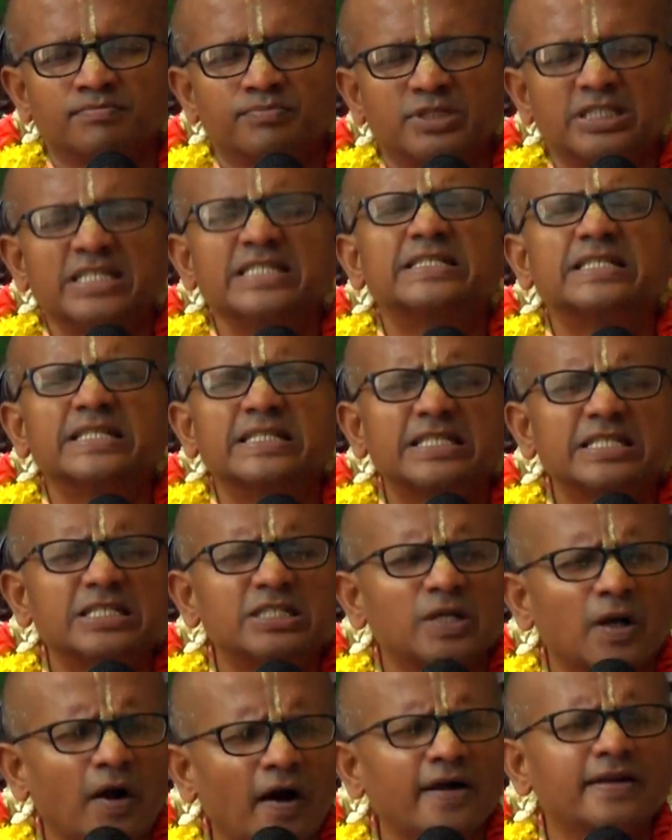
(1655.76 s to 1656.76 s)
Since this
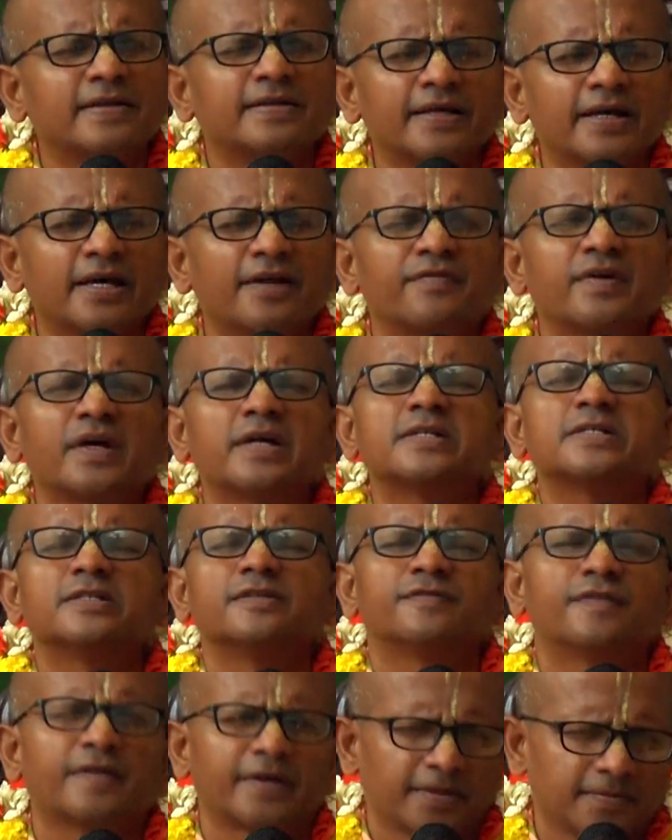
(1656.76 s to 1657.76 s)
is not there, we are
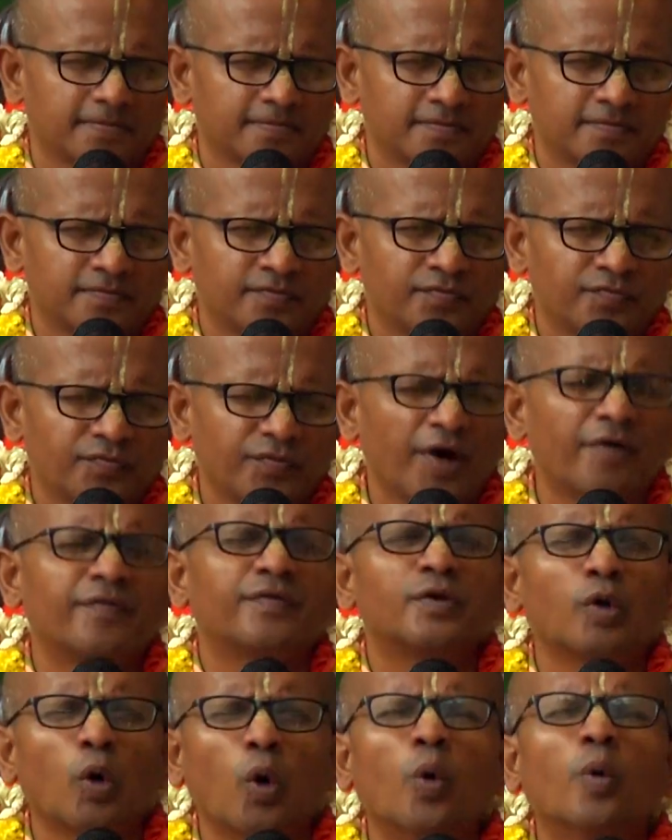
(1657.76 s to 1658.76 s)
suffering. We are
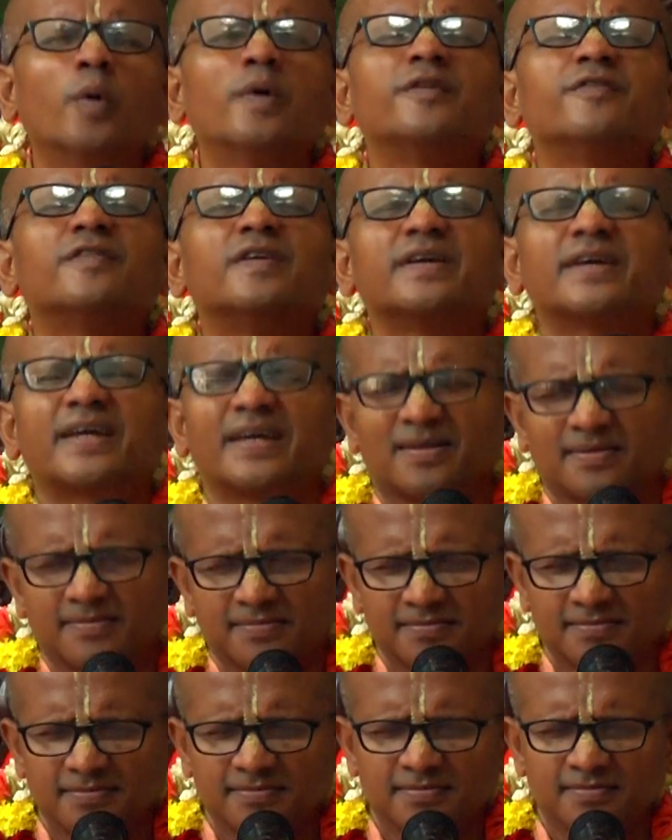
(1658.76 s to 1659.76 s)
overworking.
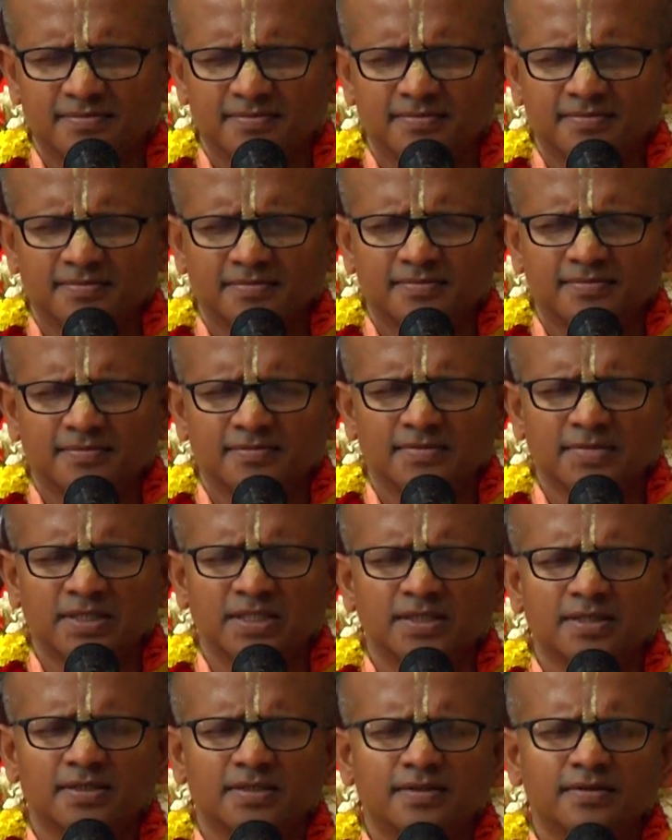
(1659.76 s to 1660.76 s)

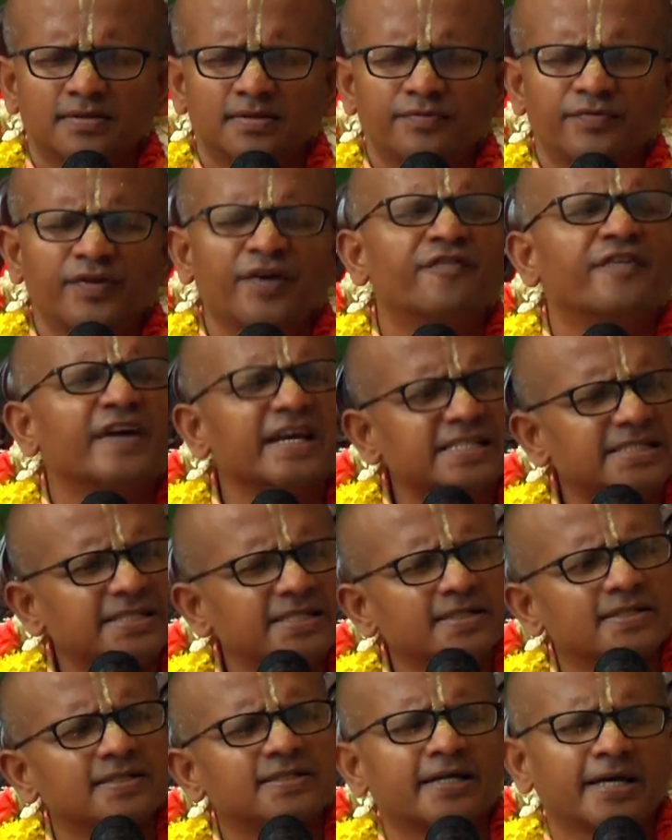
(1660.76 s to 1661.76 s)
Uh-huh. We are
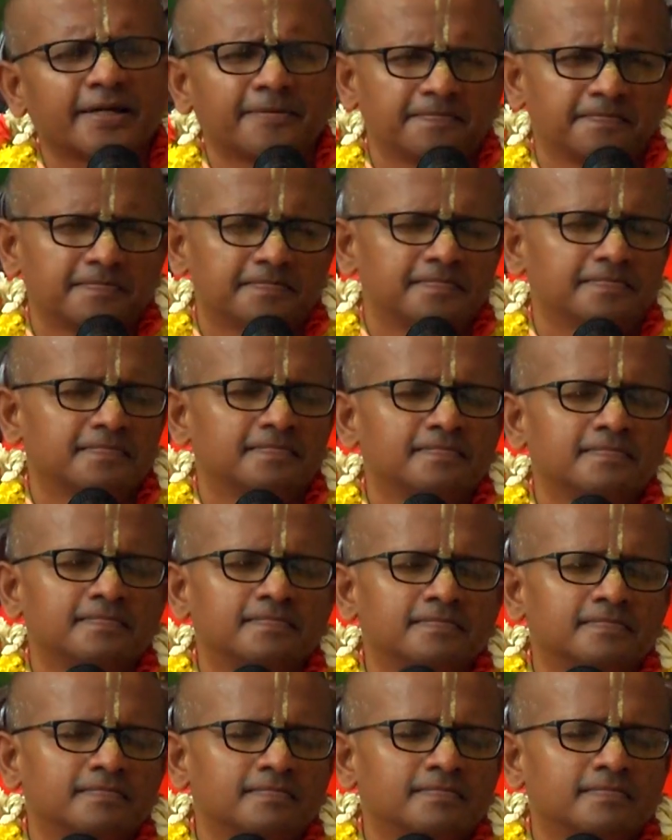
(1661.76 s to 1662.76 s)
wasting our time.
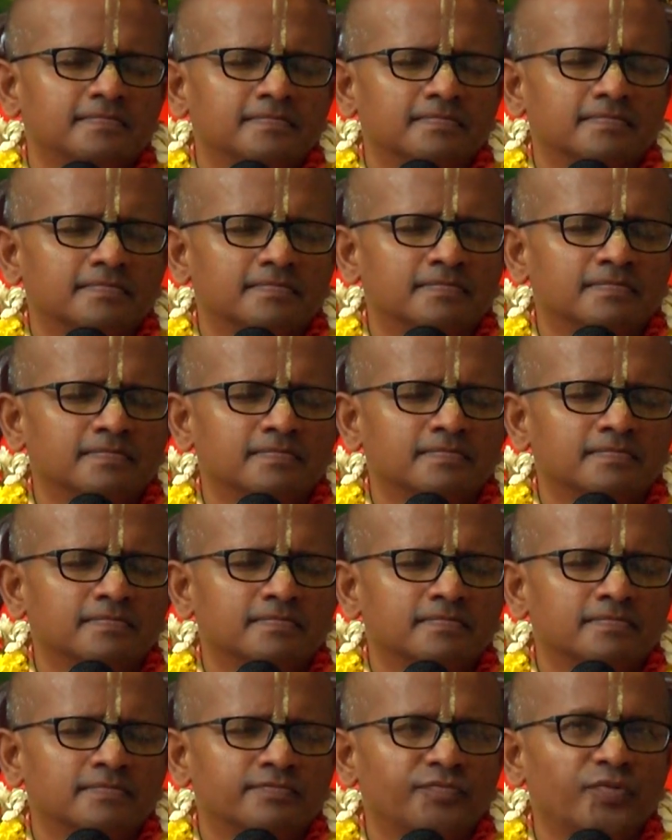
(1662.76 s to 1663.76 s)
Mm.
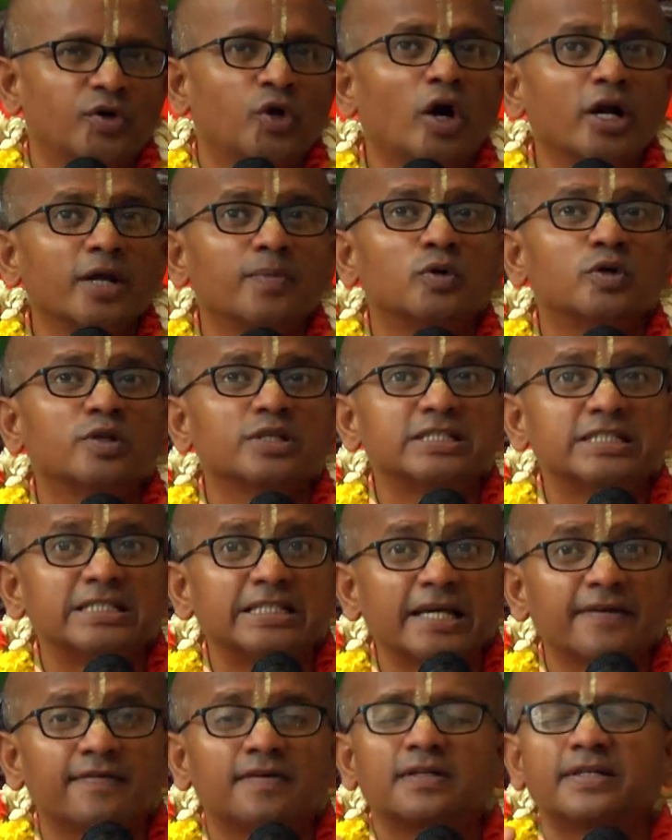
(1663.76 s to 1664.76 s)
We are not able to
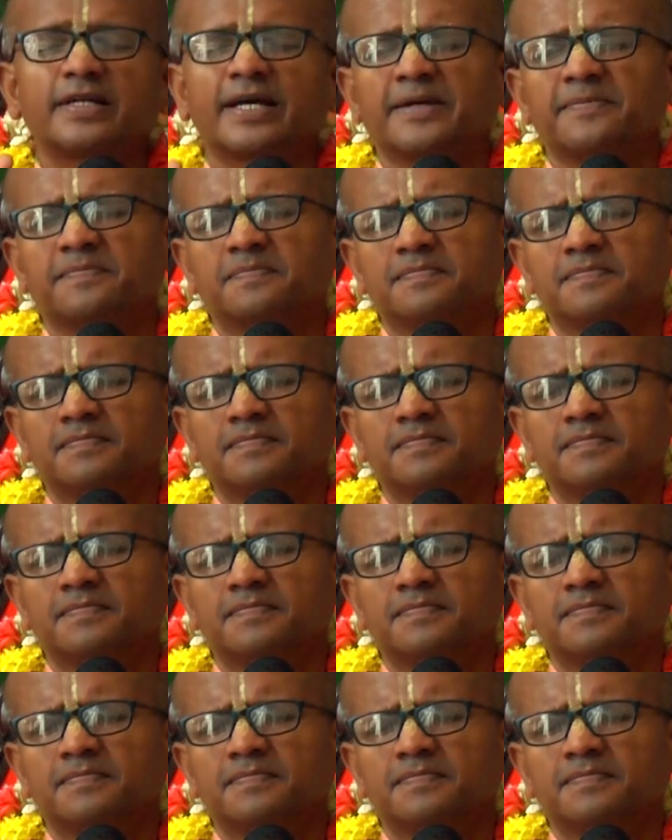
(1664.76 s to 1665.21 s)
save our time.